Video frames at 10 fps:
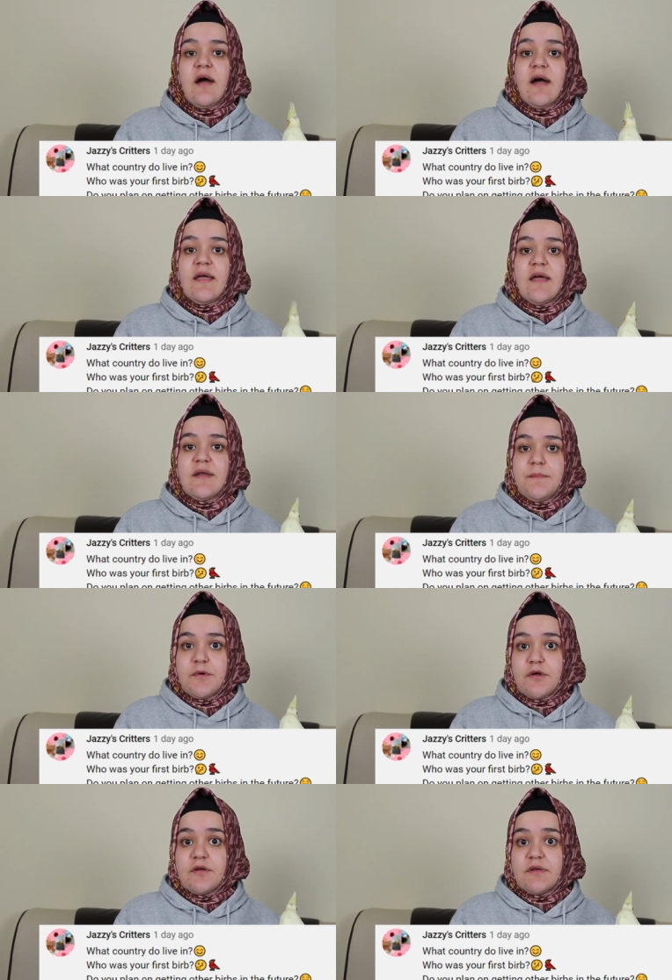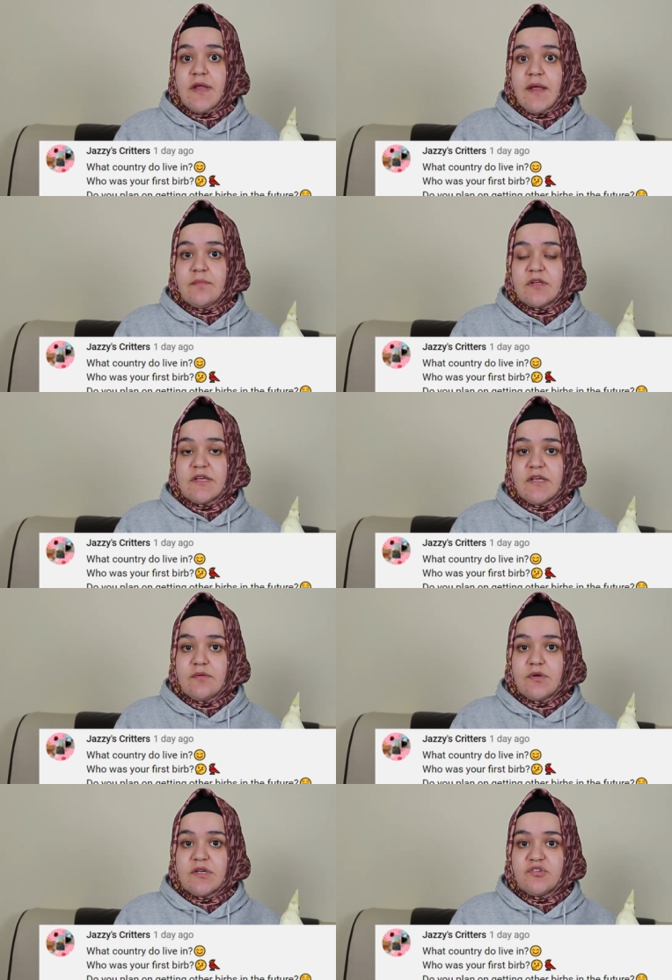I had a bird named
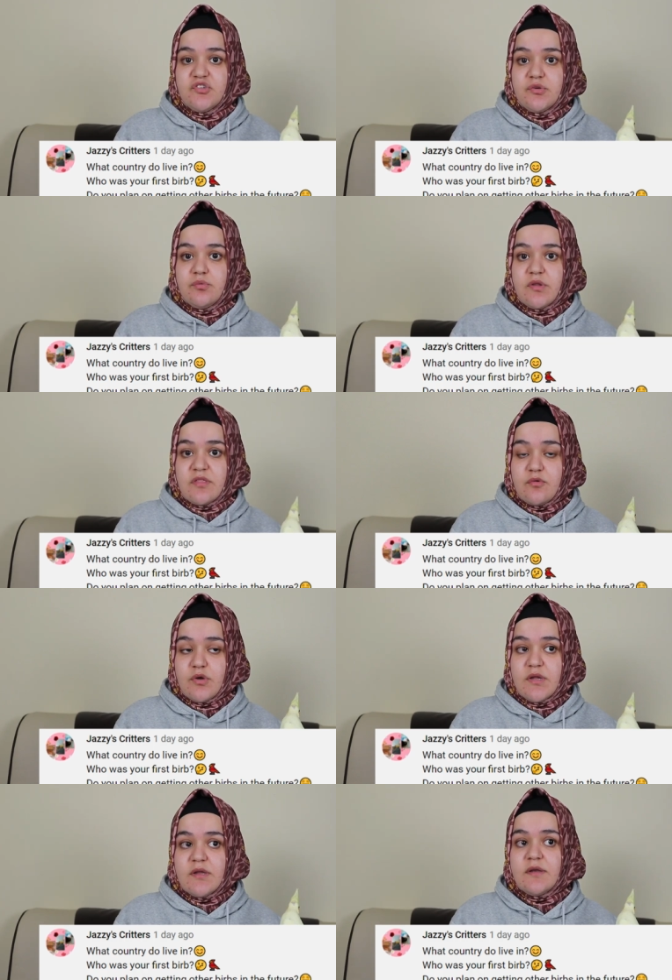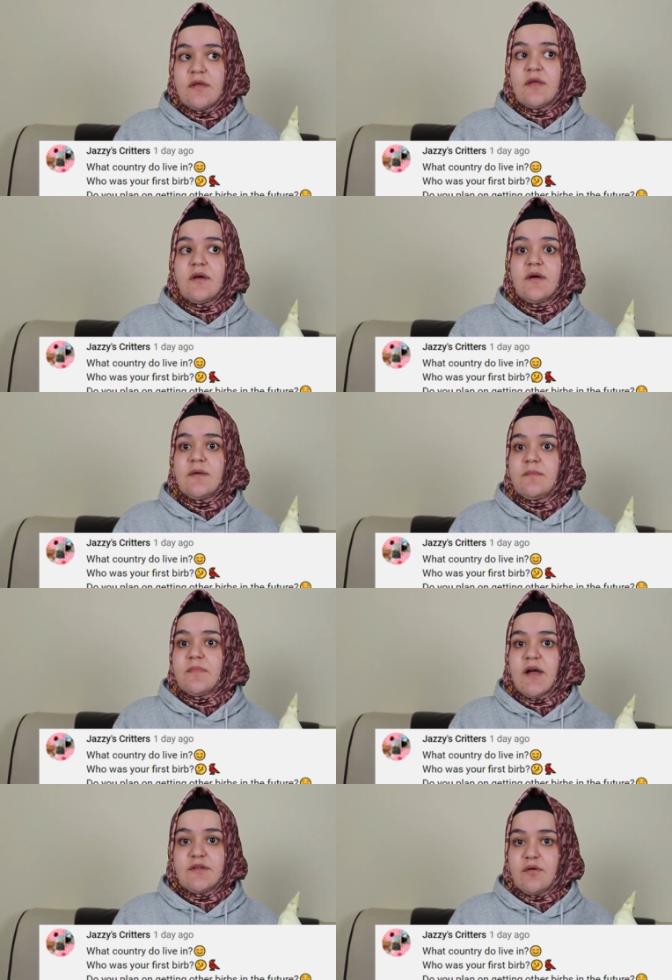Kiwi. She was green.
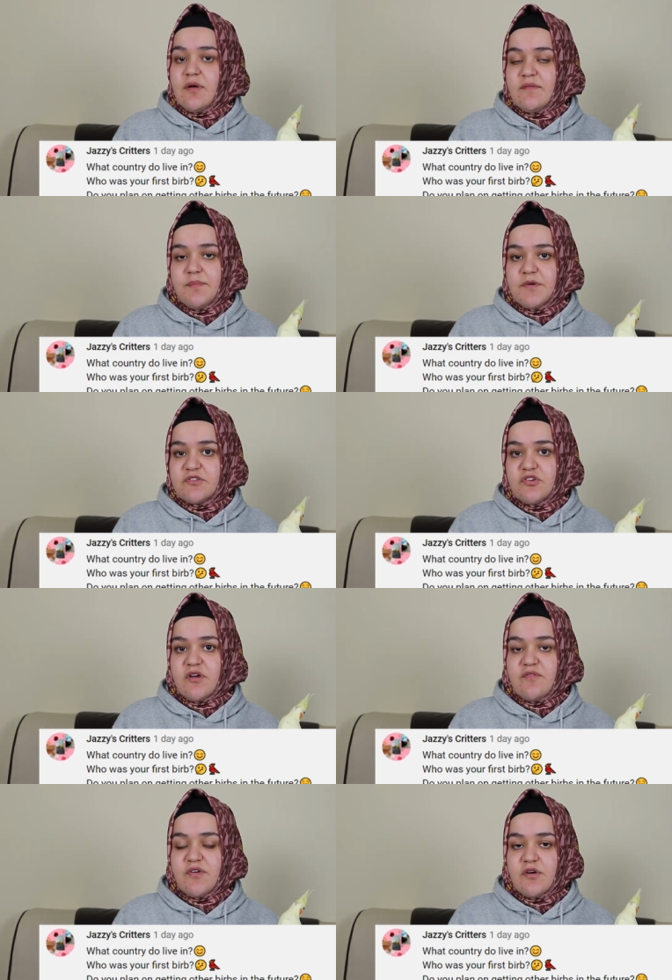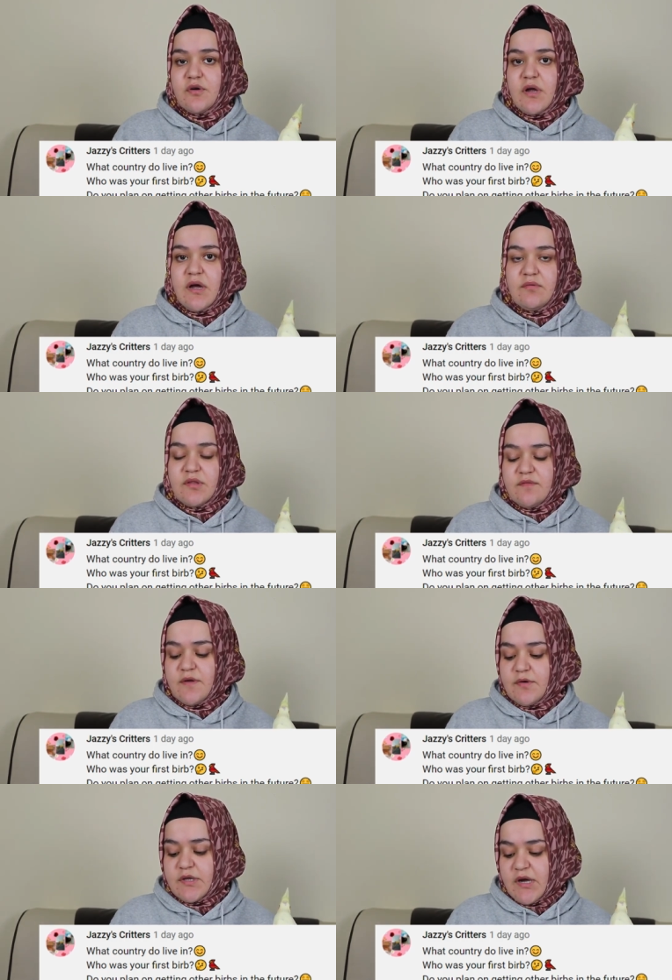Um, I don't have a picture of her. I was
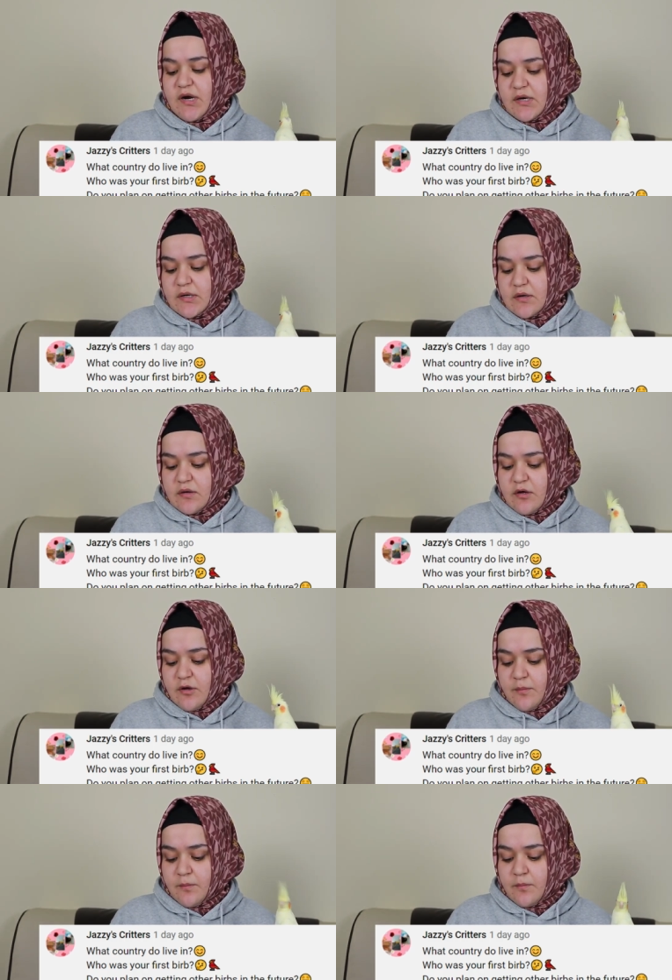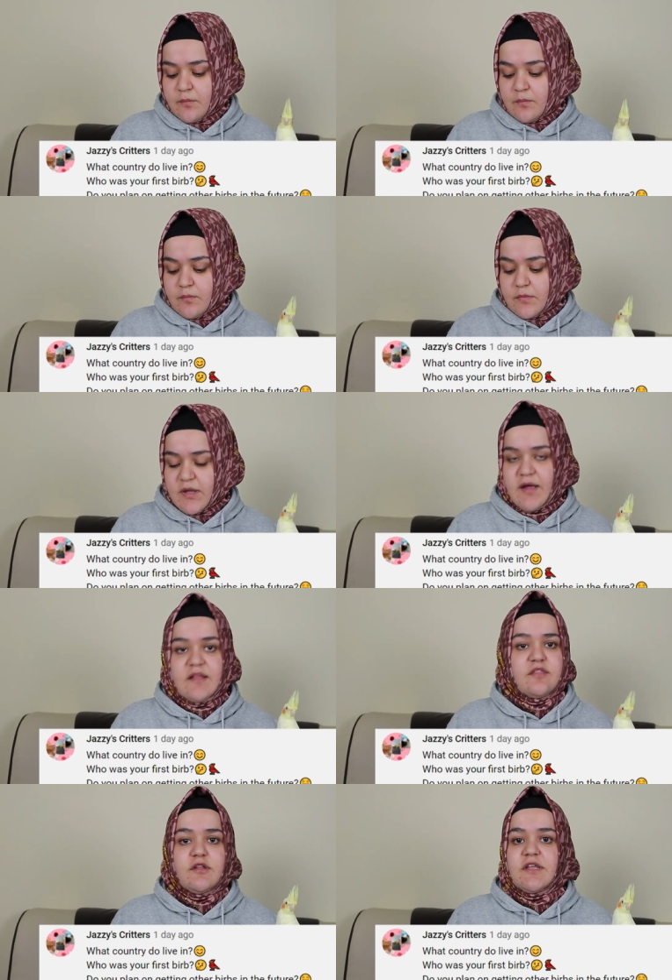very young. Um, yeah,
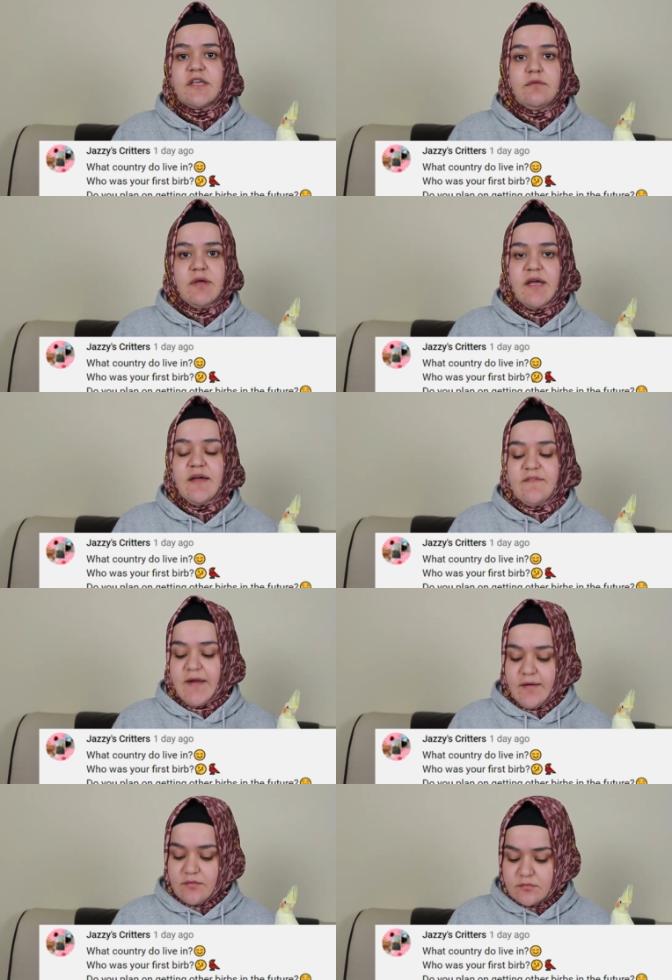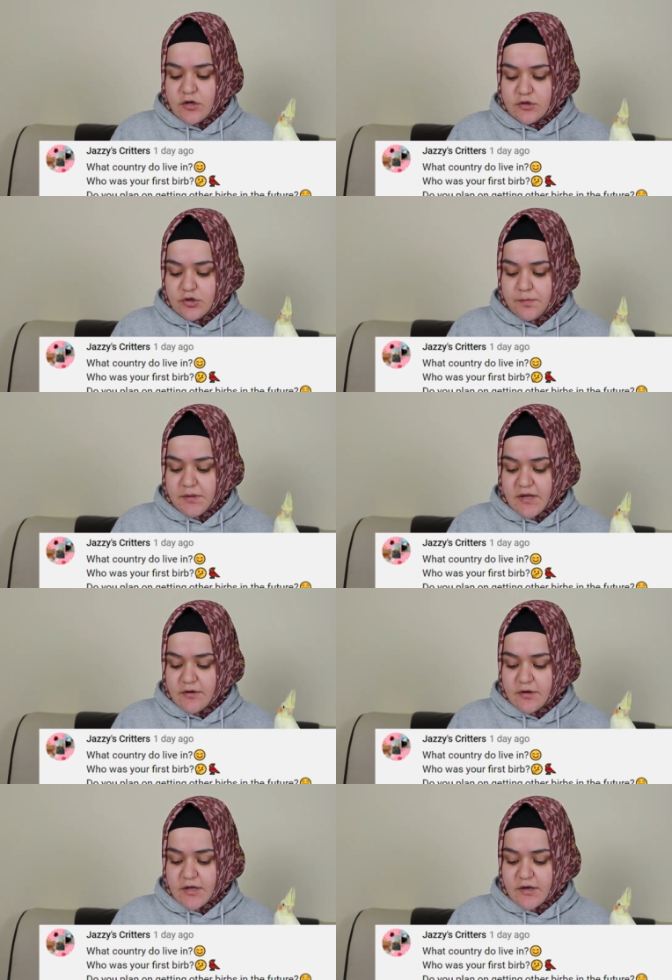it's not the kiwi I have now. Uh, do you
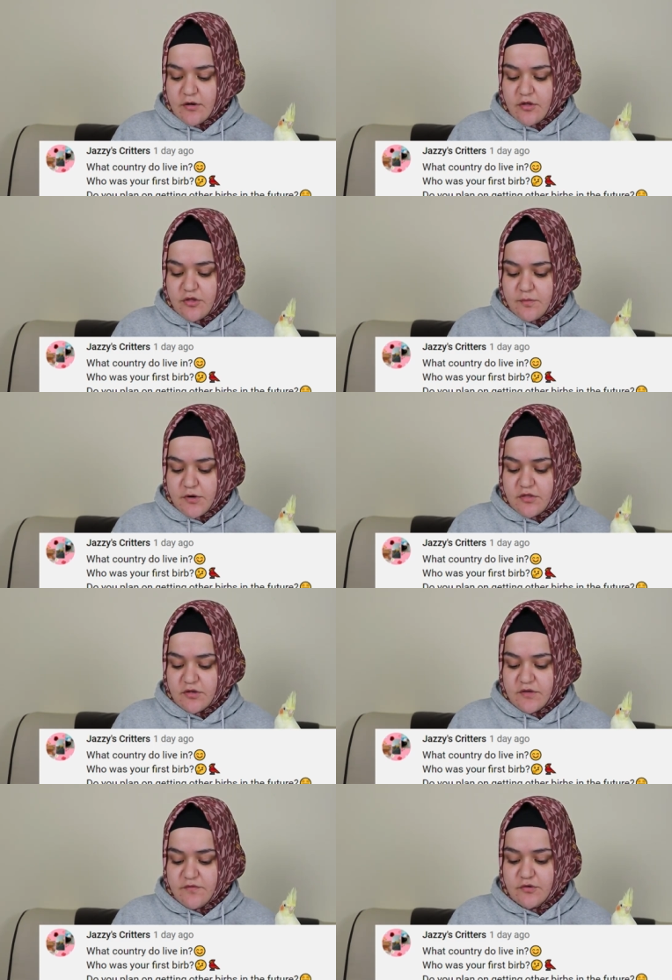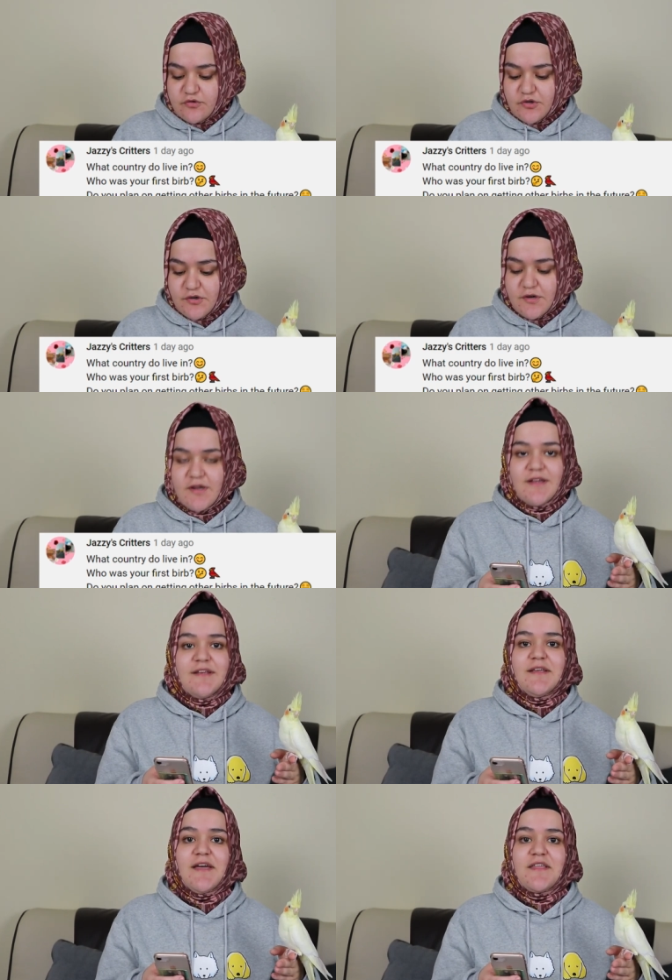plan on getting other birds in the future?
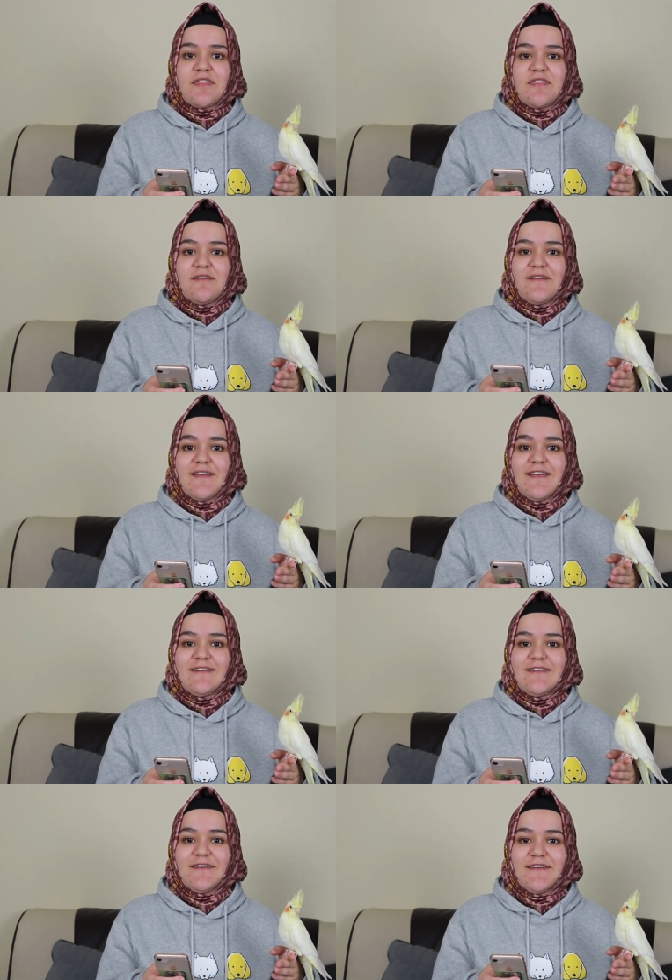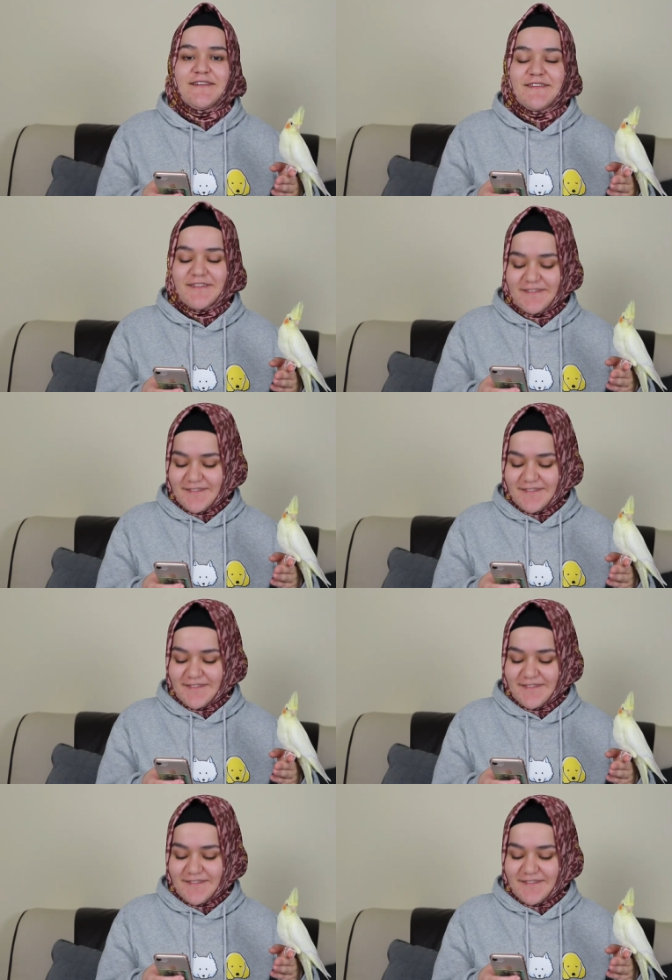Yes, hint hint.